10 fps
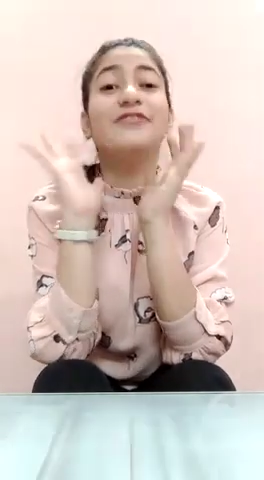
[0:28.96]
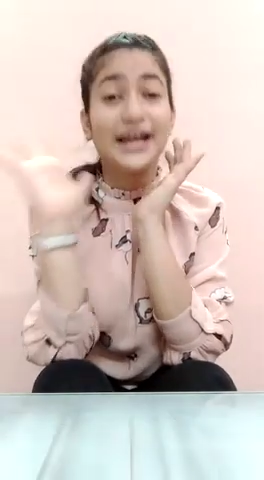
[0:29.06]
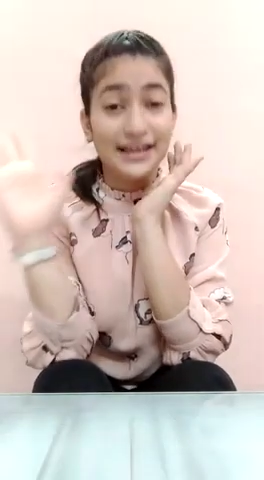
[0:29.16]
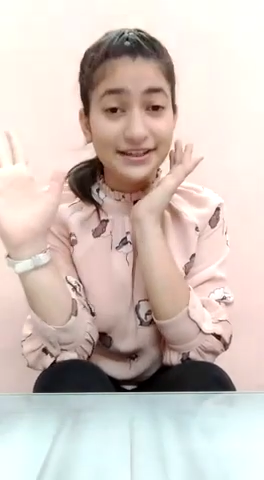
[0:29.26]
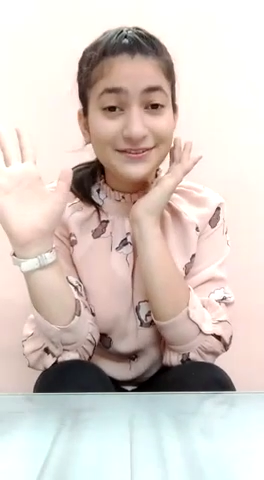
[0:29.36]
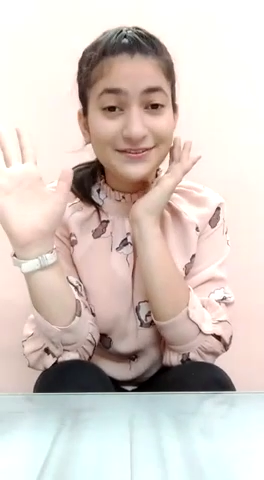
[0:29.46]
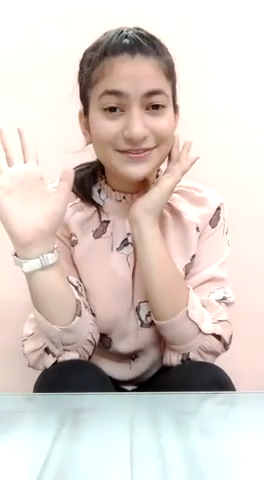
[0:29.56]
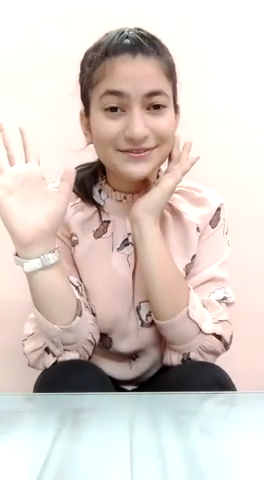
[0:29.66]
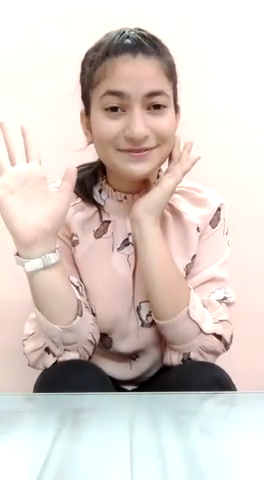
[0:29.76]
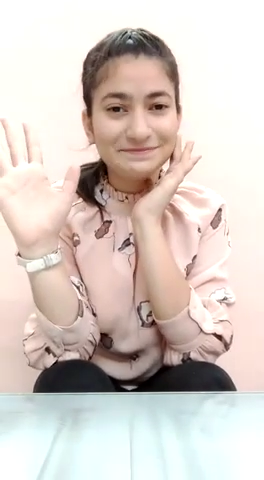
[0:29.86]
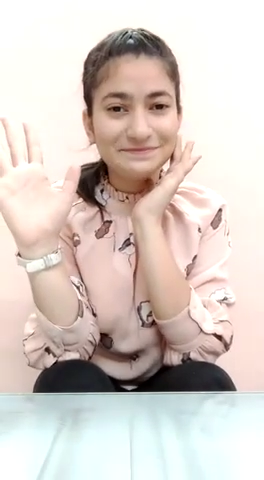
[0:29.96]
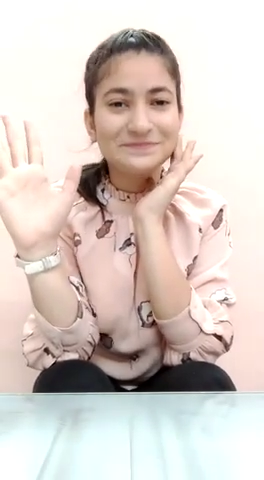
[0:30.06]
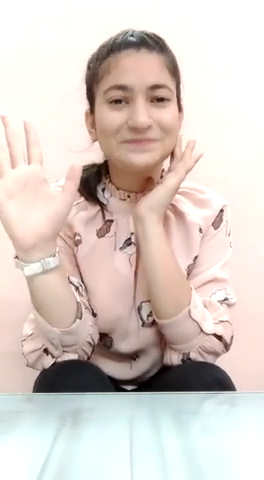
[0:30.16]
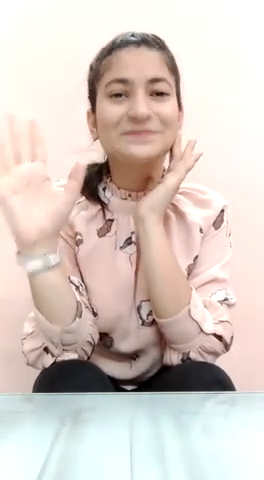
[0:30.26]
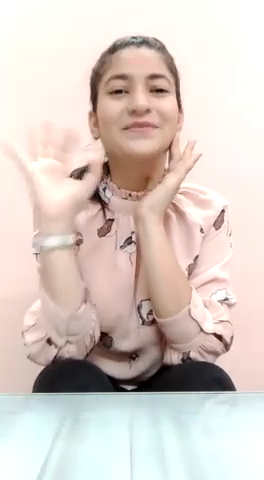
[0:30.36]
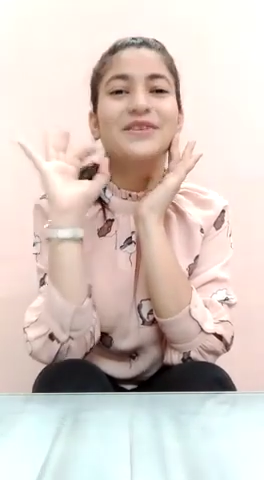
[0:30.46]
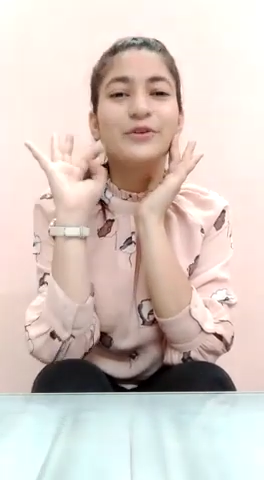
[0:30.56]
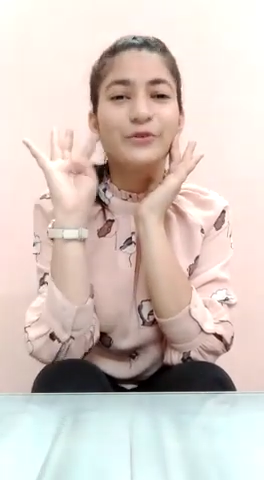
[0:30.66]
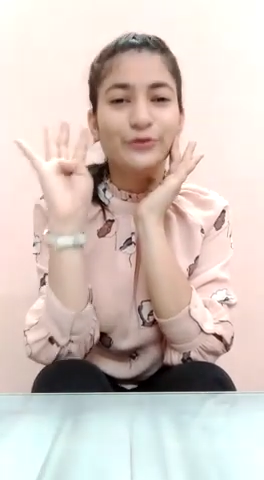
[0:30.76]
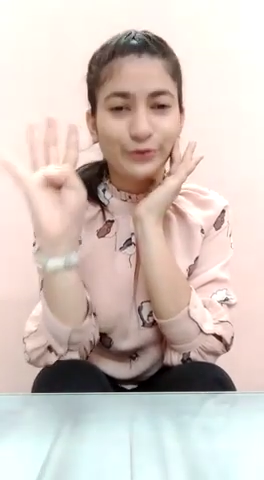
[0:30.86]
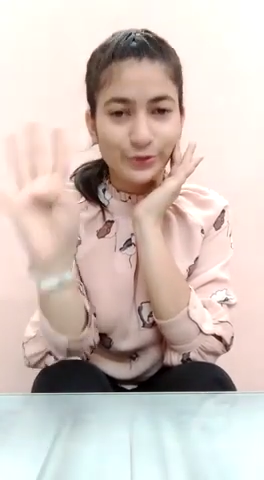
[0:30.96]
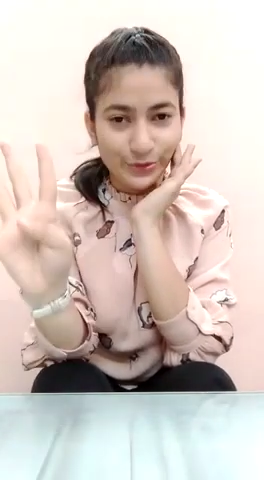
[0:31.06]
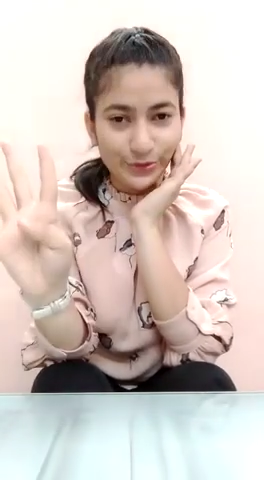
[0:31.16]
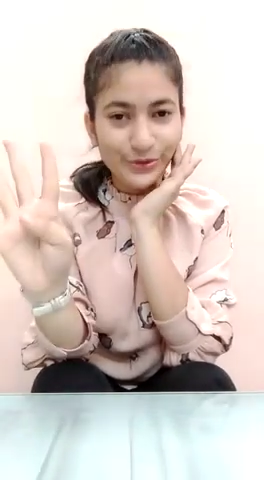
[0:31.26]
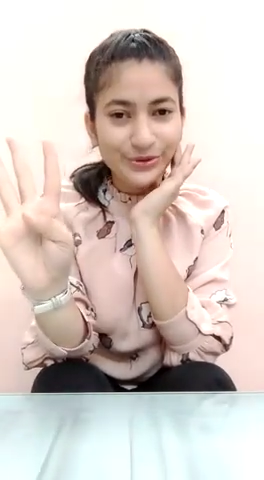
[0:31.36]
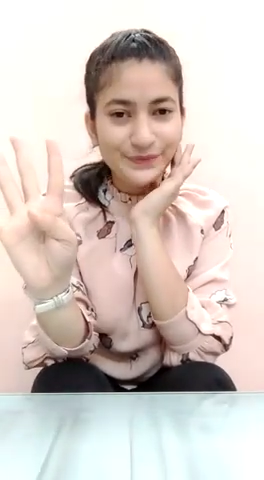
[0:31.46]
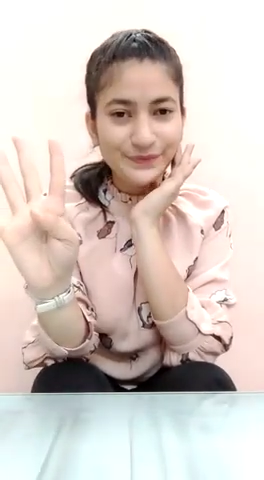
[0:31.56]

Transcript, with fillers: 5 4